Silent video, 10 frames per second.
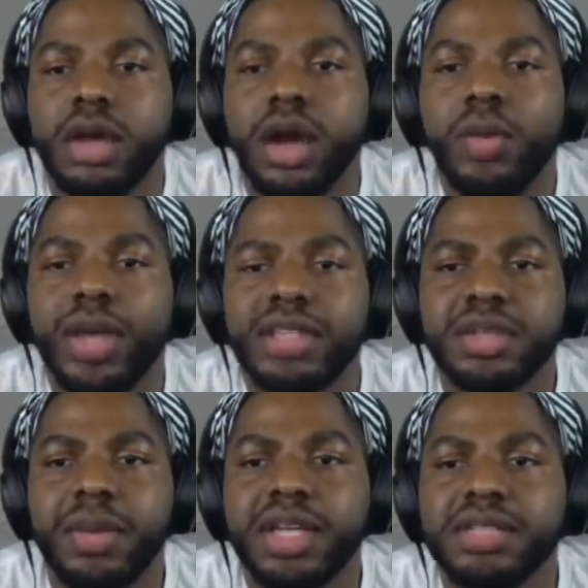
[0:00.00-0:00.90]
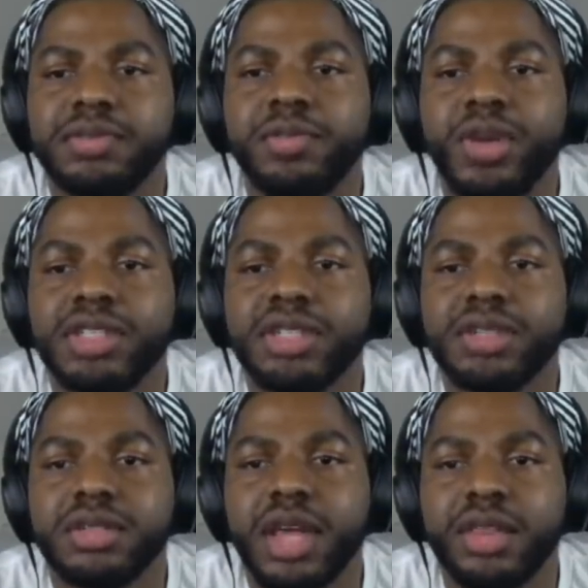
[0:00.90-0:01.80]
Oh wait, is somebody's voice
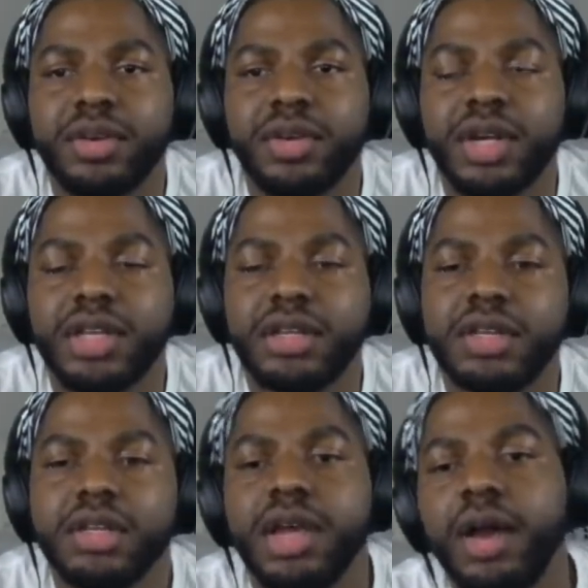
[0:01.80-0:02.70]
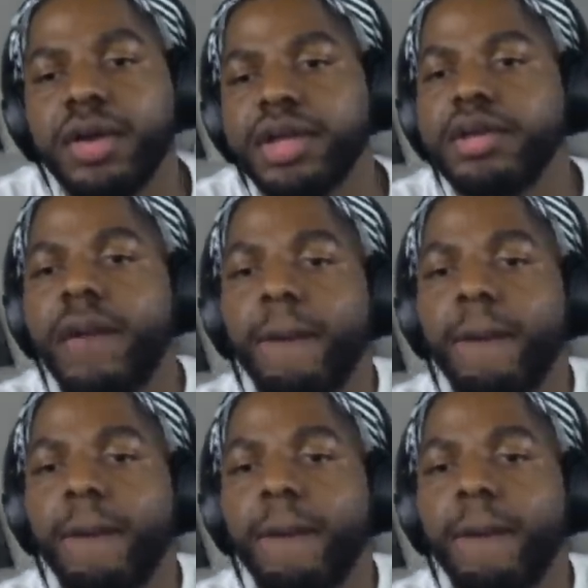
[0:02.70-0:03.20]
like throat hurting out here?